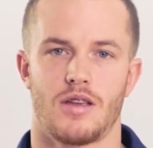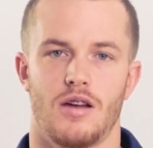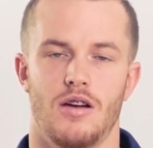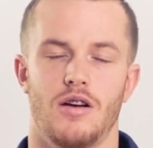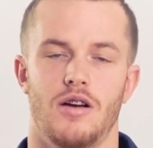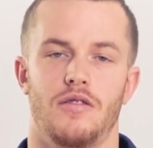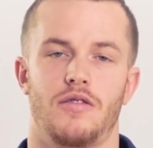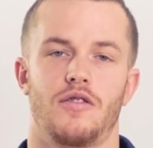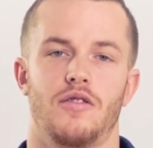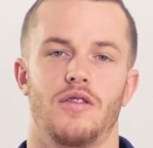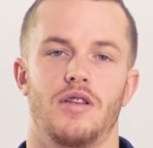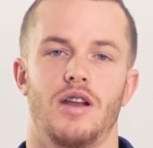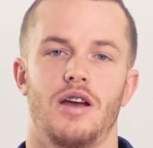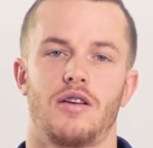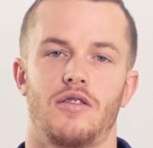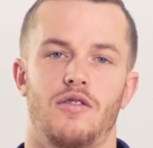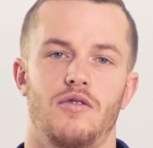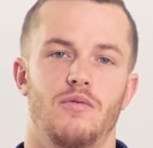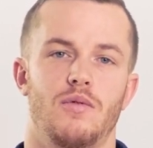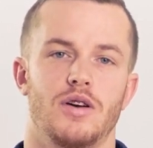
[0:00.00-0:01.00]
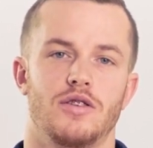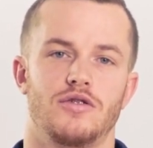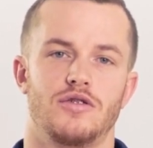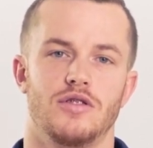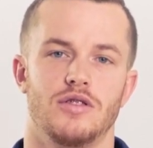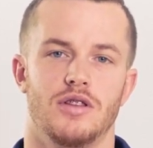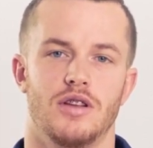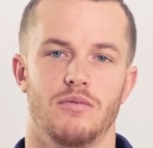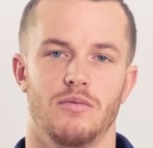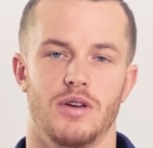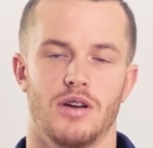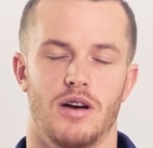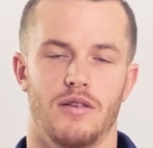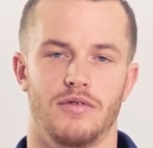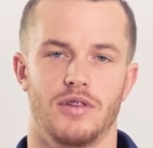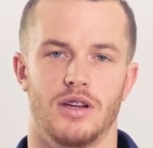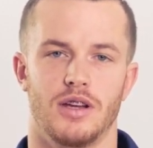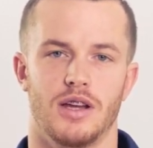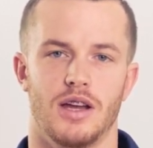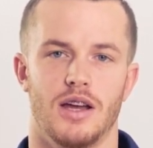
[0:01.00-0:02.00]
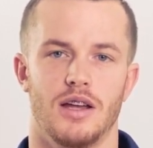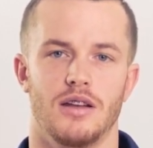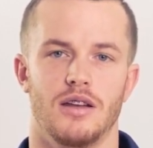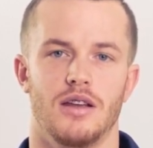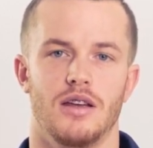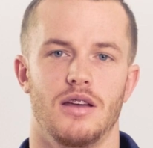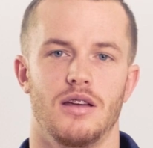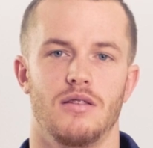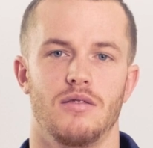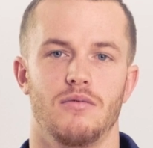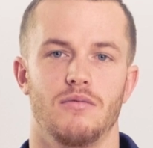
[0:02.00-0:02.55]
All right, so the next question that we often get